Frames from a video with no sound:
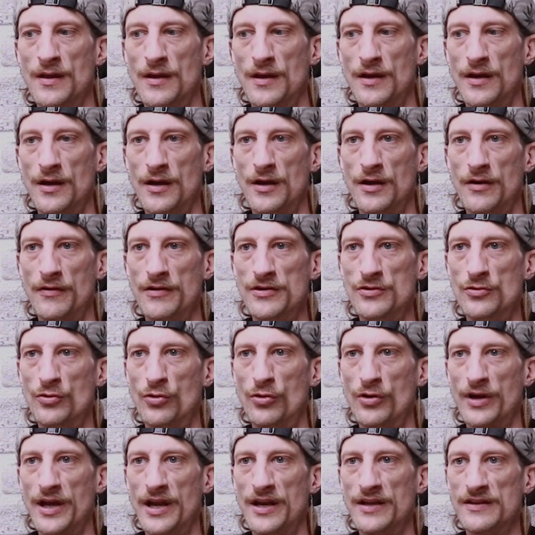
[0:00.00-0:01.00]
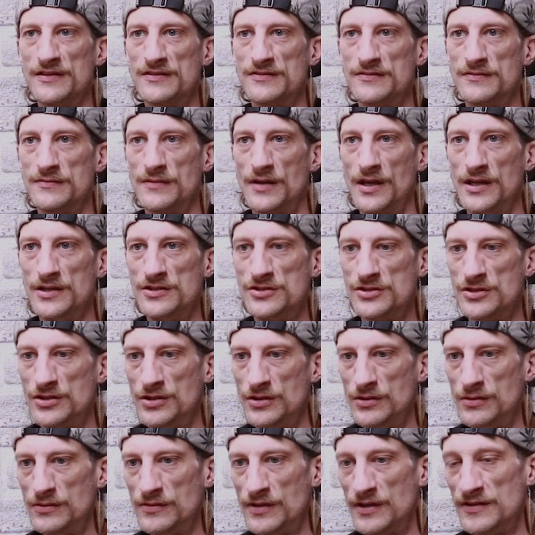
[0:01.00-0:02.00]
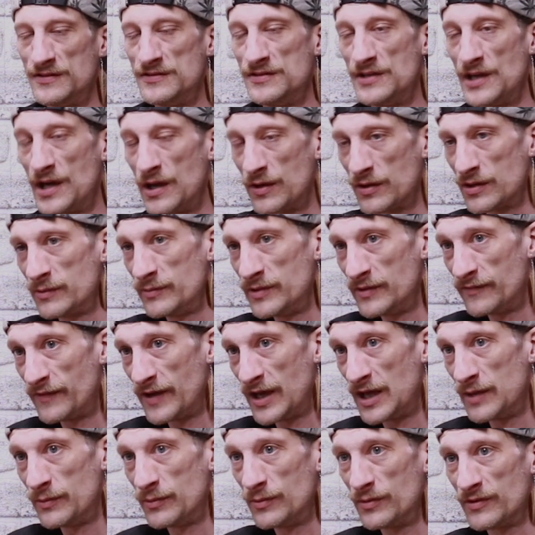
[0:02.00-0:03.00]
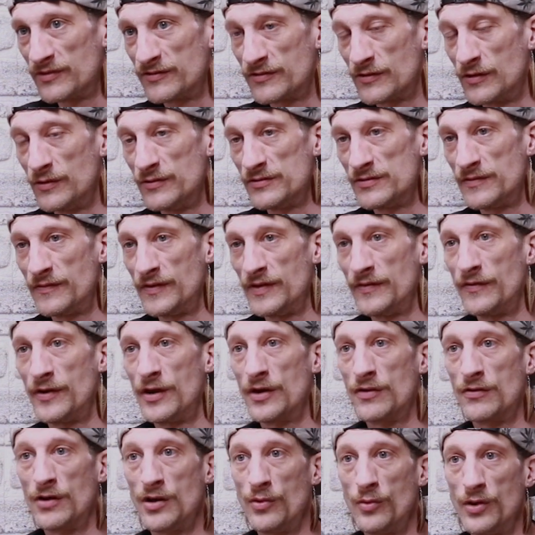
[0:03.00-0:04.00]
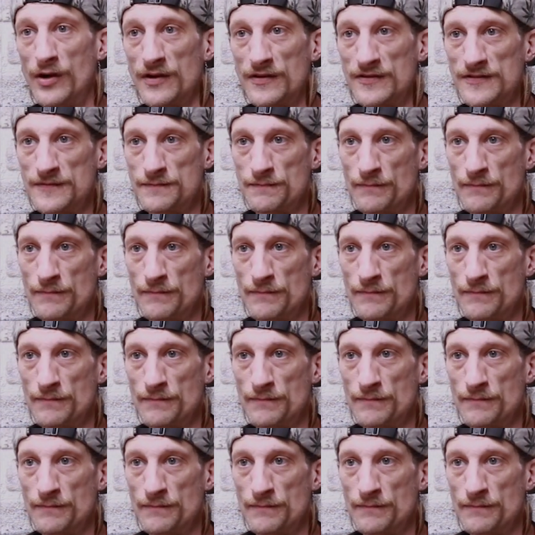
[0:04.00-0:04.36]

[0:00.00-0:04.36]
at our Indoor Organics HQ, is now going to be available exclusively via Groworks.